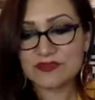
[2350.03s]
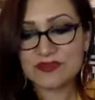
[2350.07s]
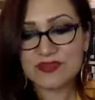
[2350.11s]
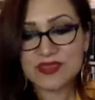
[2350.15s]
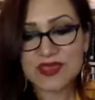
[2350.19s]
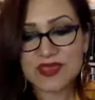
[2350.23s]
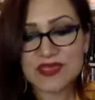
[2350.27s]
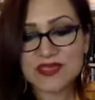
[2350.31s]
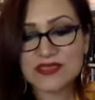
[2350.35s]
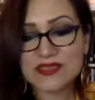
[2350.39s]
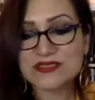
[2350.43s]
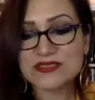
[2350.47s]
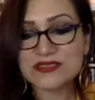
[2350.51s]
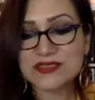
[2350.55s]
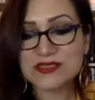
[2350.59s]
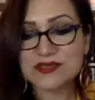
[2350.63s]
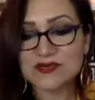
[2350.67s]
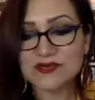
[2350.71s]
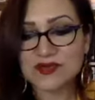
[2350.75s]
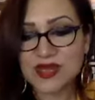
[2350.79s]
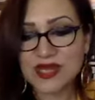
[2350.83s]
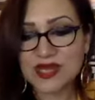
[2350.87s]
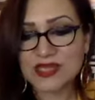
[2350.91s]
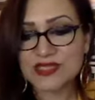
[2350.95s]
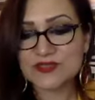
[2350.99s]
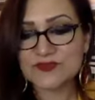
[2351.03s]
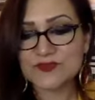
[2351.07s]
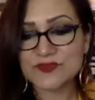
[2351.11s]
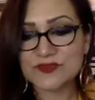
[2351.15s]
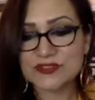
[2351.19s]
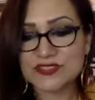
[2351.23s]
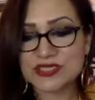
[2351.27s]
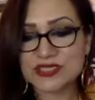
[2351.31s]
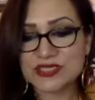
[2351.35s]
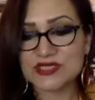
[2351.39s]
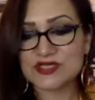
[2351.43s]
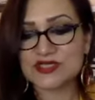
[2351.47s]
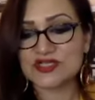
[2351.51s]
There is a great
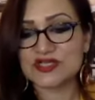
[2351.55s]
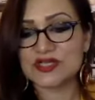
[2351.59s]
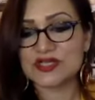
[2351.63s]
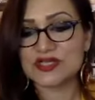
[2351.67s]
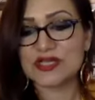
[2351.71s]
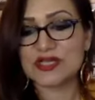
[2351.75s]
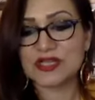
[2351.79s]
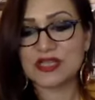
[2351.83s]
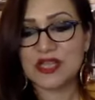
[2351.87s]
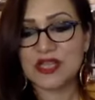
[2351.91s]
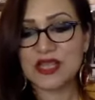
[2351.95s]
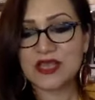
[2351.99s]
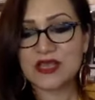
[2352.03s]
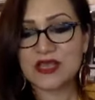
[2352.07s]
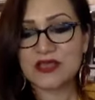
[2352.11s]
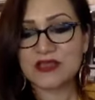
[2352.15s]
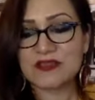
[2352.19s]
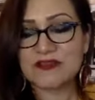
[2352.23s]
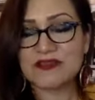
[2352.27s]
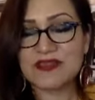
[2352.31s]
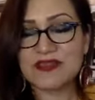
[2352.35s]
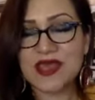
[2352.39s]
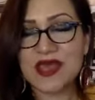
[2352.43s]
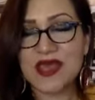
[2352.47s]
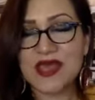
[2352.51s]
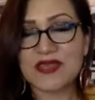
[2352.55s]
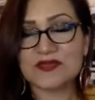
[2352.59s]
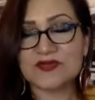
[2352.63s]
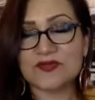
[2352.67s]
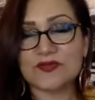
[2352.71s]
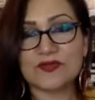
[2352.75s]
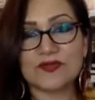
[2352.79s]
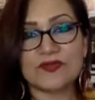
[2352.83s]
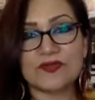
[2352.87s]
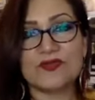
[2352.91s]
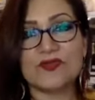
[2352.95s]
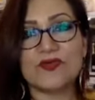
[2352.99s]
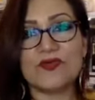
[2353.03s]
potential that
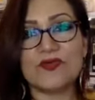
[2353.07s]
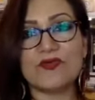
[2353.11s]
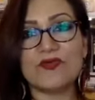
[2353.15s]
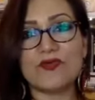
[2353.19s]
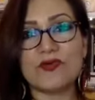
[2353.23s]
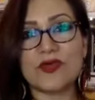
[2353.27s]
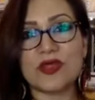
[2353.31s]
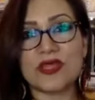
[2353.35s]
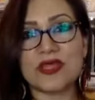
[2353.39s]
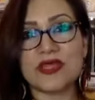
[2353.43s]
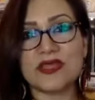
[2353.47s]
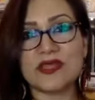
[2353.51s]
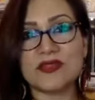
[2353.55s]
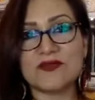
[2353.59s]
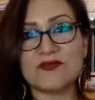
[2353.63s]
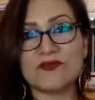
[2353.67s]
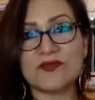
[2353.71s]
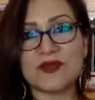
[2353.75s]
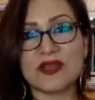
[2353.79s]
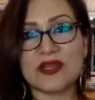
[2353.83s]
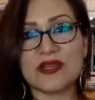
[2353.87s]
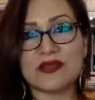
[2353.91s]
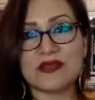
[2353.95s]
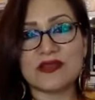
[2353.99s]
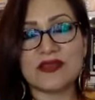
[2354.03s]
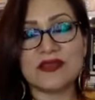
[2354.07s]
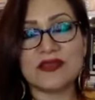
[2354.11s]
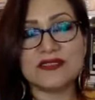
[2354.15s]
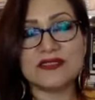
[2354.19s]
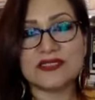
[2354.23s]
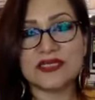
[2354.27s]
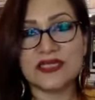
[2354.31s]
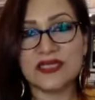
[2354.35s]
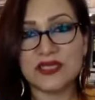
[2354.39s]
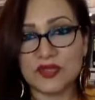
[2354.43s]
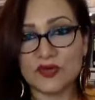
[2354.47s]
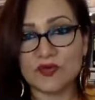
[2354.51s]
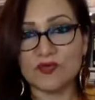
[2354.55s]
Urdu will
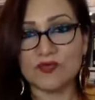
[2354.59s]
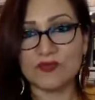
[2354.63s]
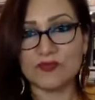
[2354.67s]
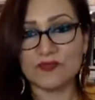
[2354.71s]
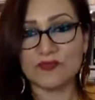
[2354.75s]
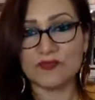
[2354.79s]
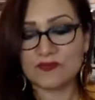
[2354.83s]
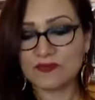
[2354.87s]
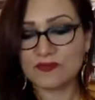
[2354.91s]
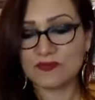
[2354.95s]
continue.